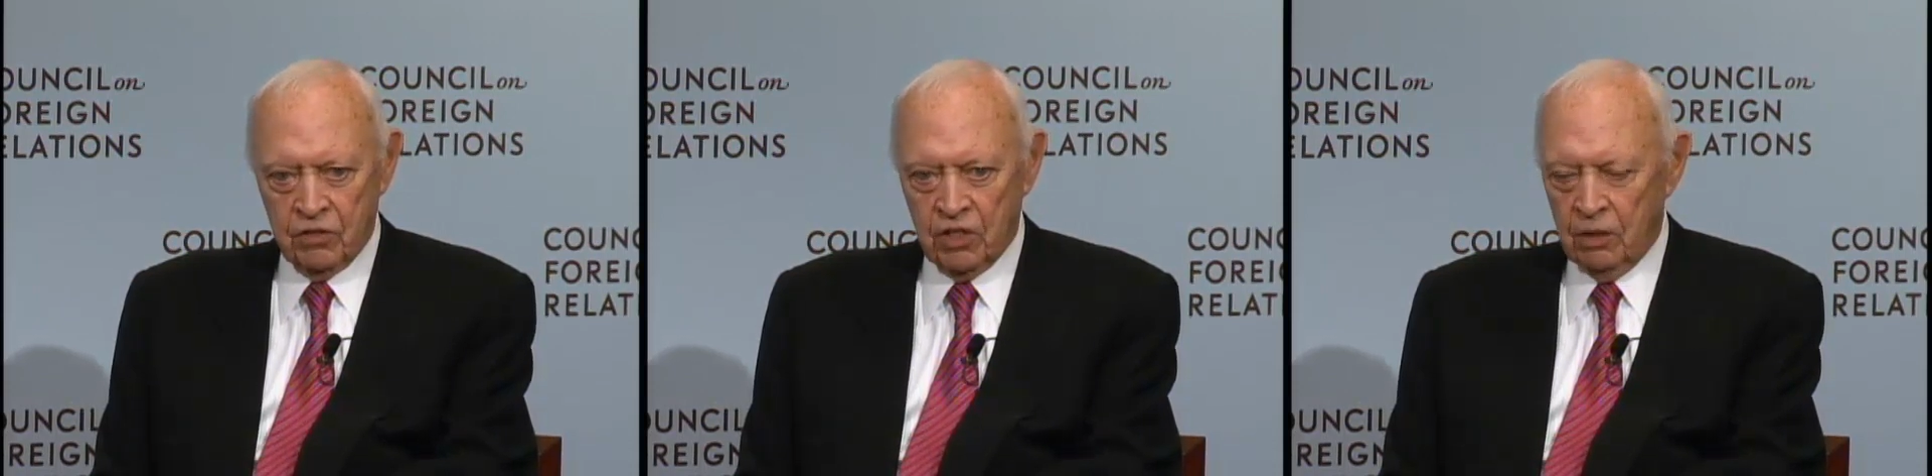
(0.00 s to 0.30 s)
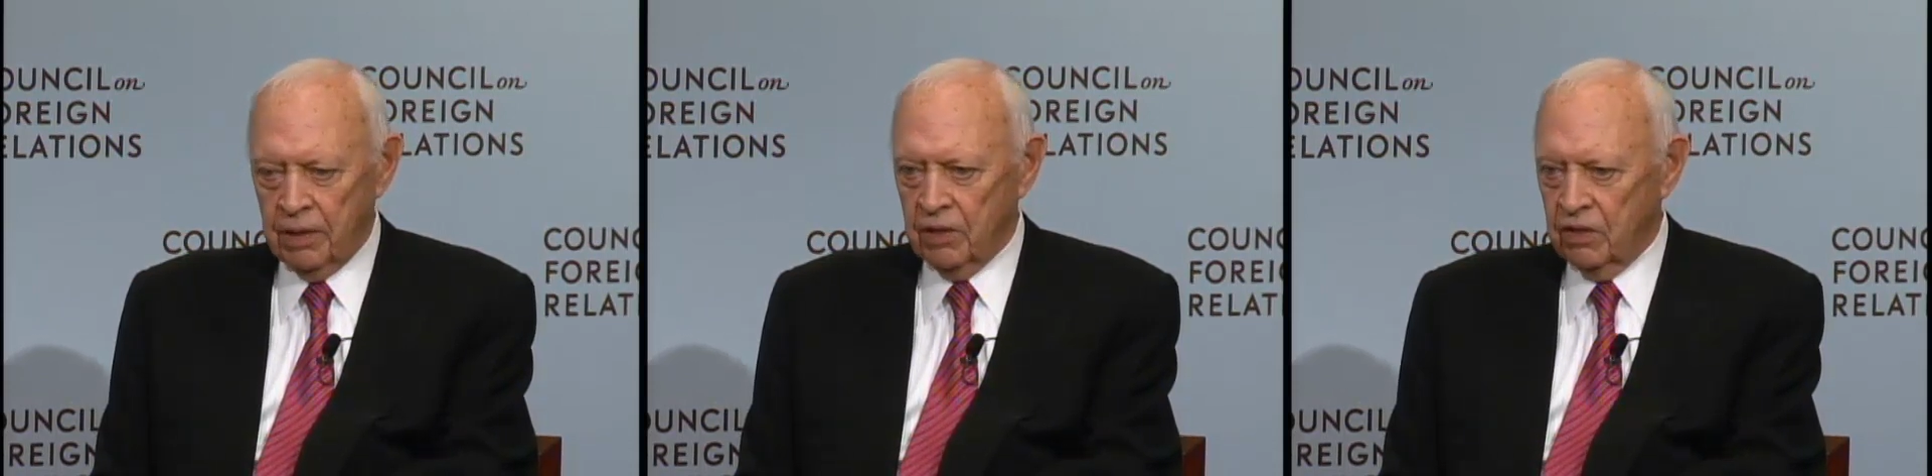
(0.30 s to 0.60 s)
to
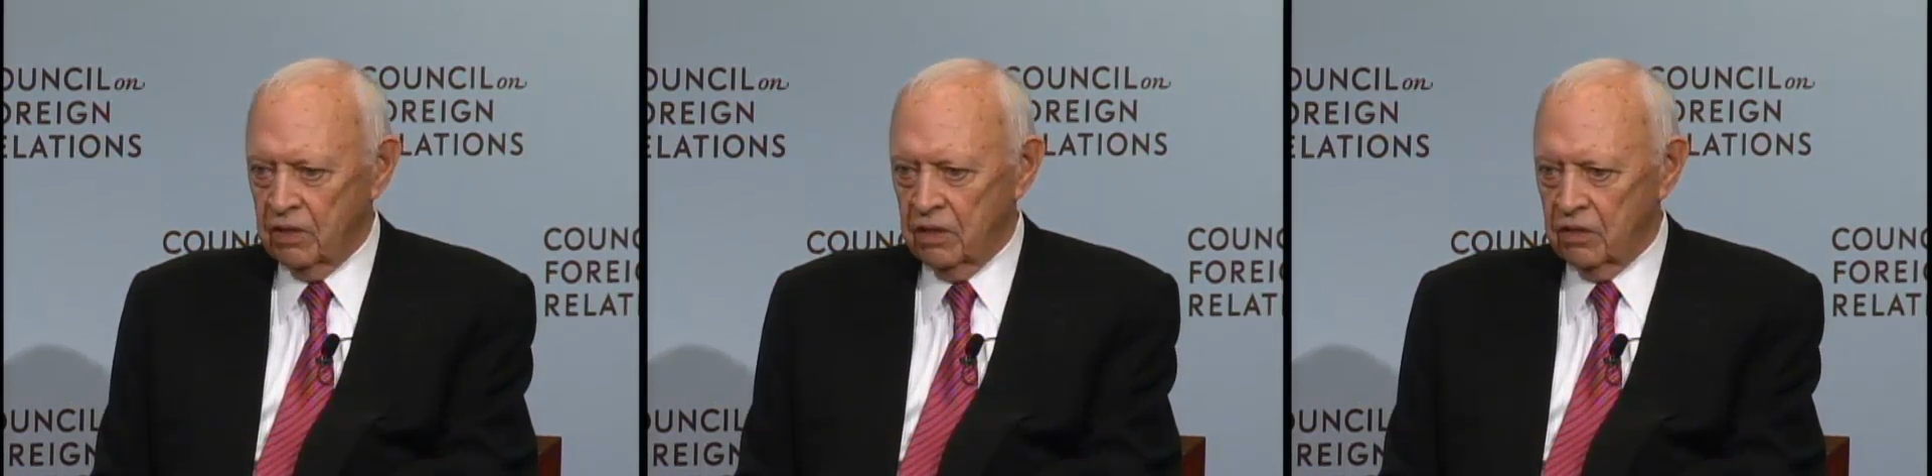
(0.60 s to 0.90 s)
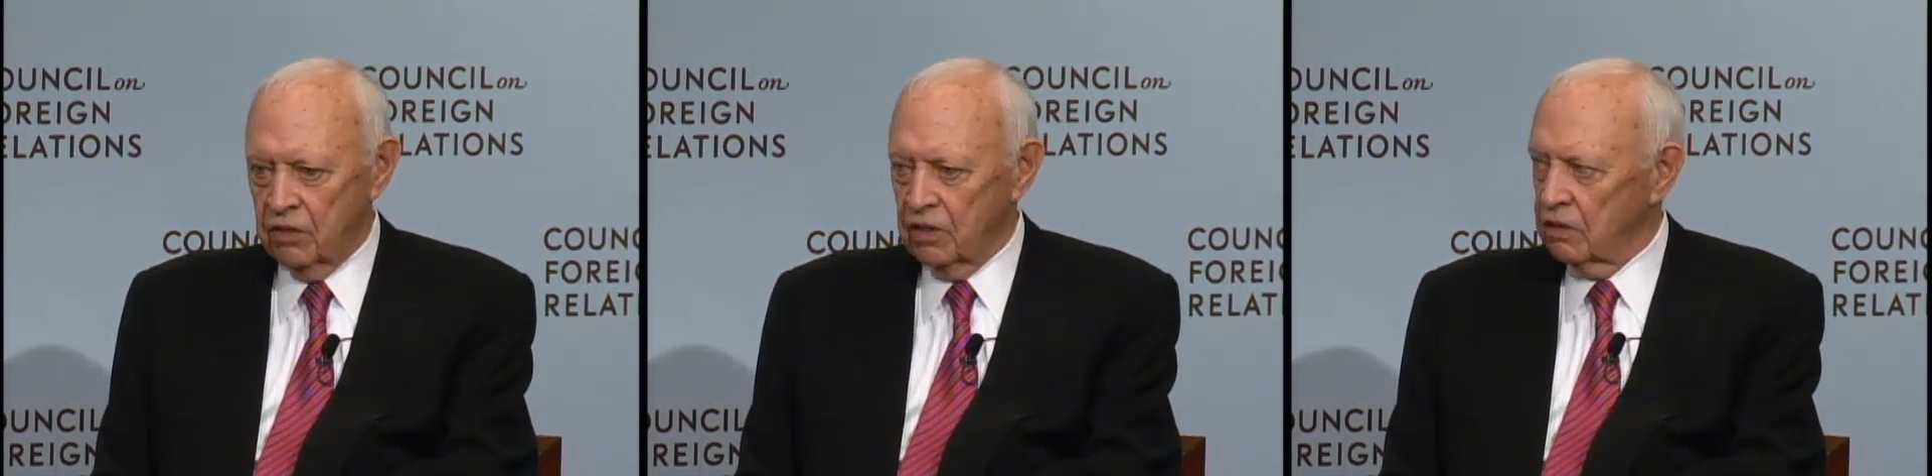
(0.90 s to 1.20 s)
command
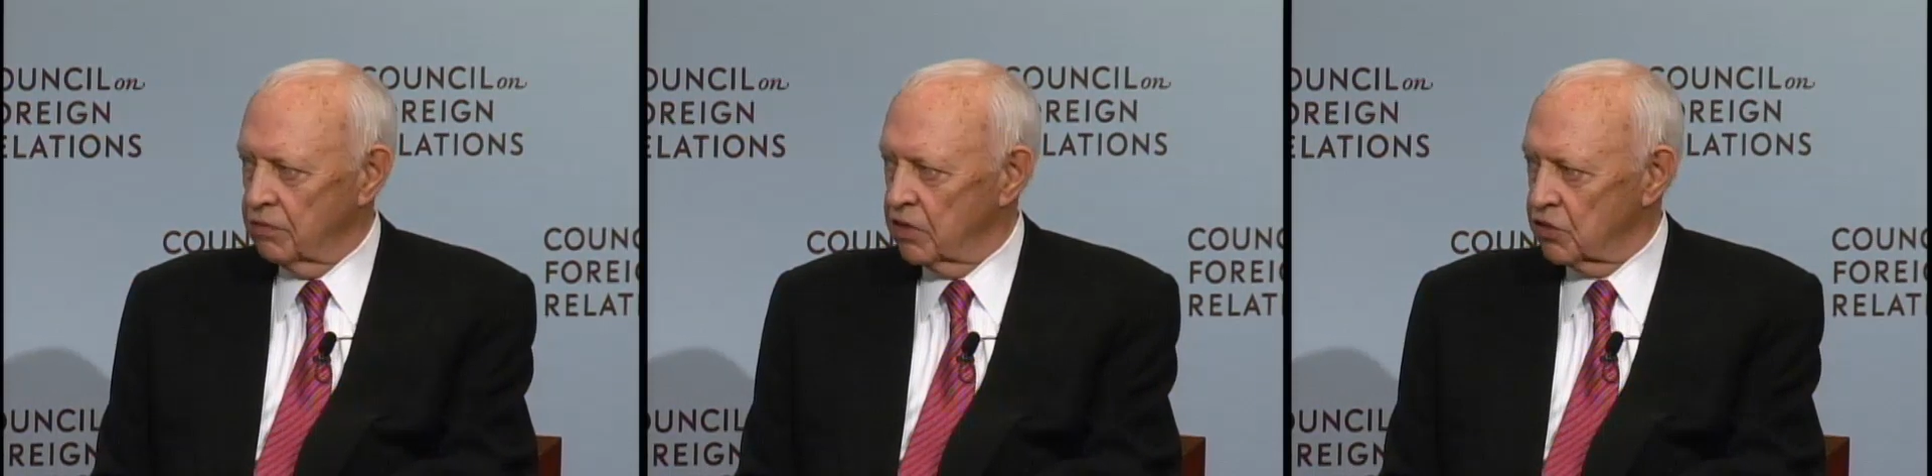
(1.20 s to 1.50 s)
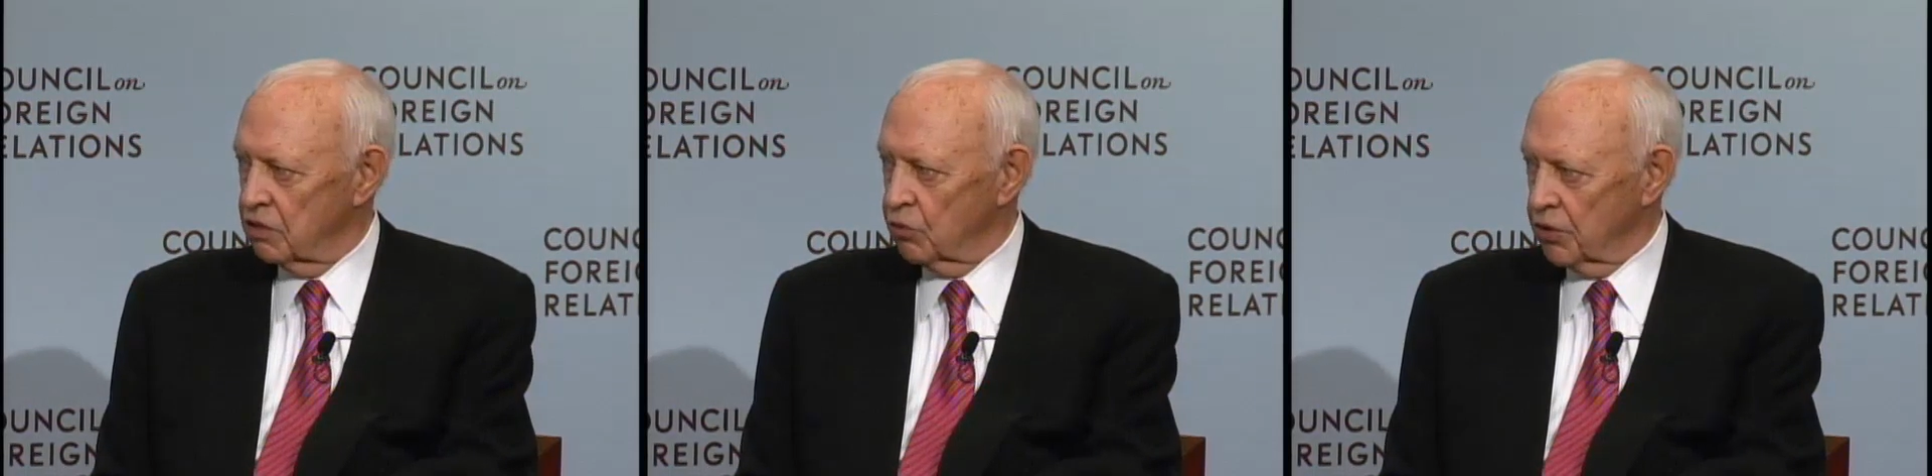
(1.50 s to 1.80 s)
the, the
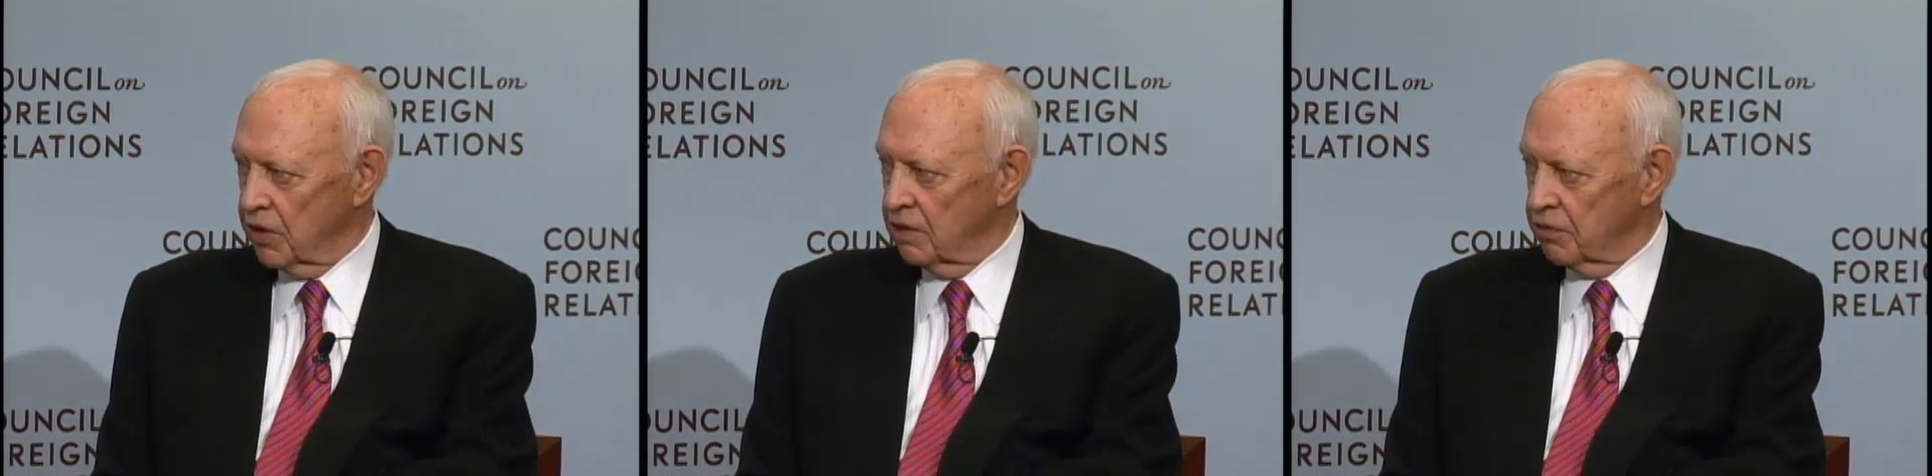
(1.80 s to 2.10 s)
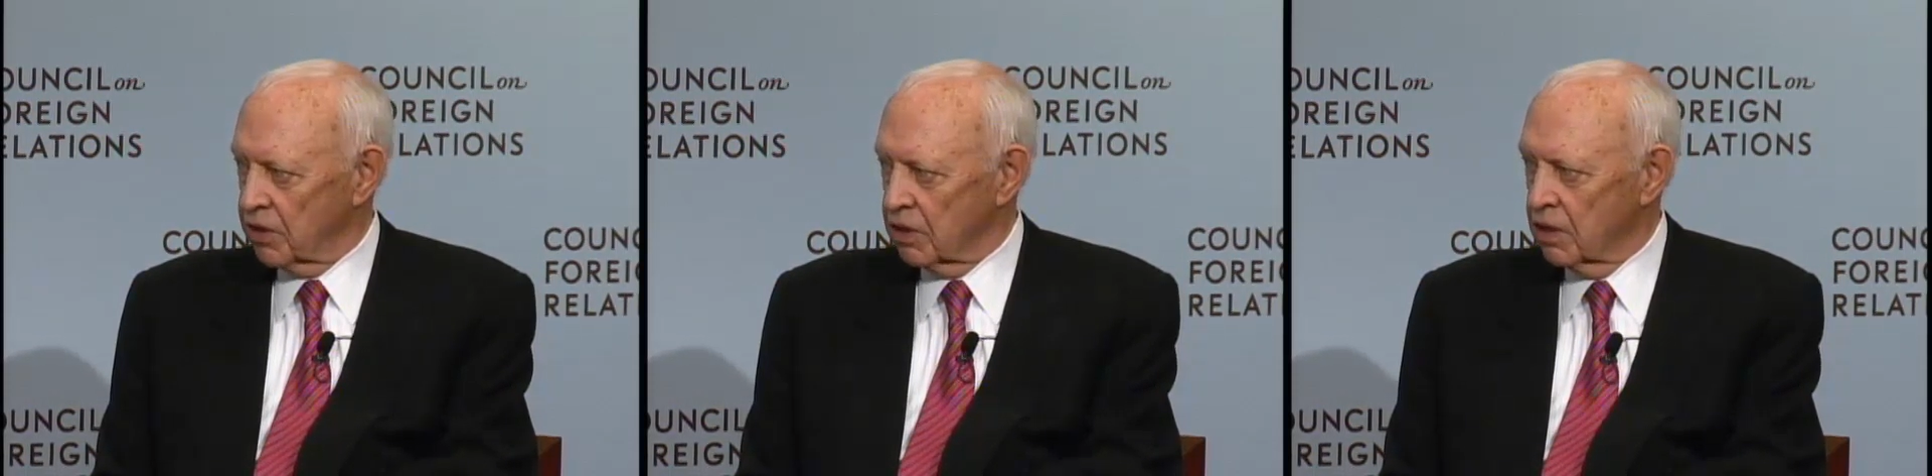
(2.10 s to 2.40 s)
invasion of North
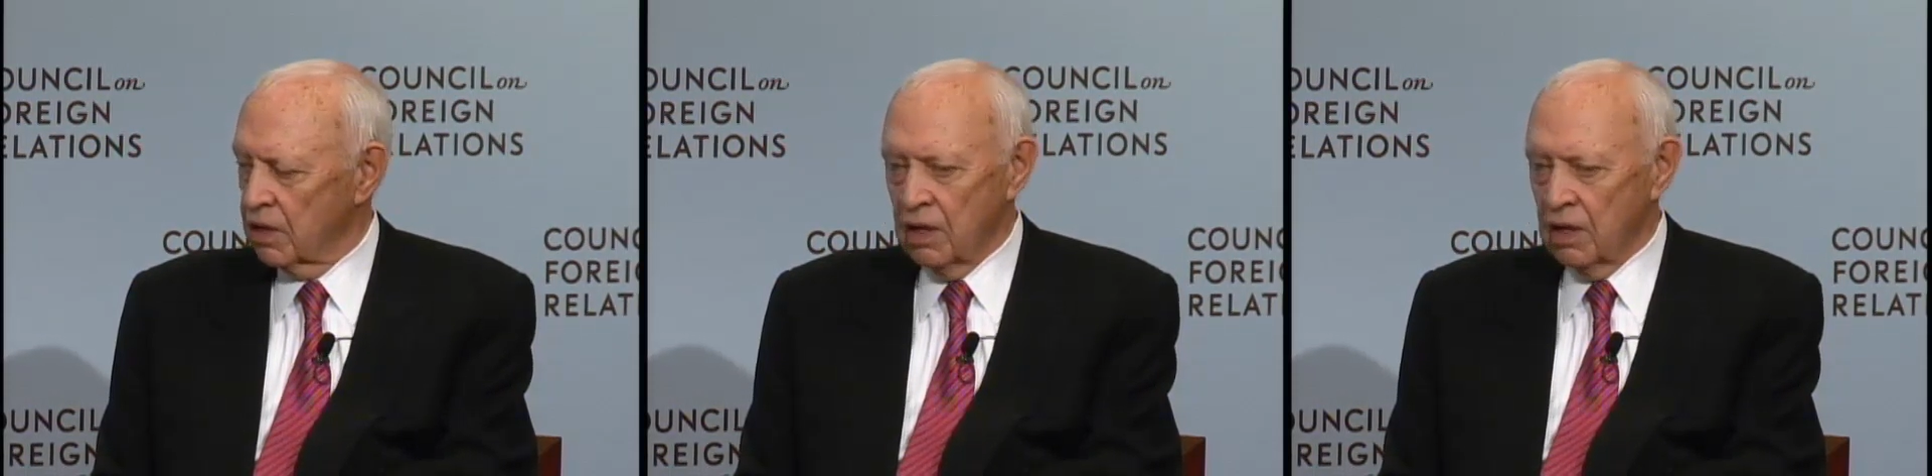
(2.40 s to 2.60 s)
Africa.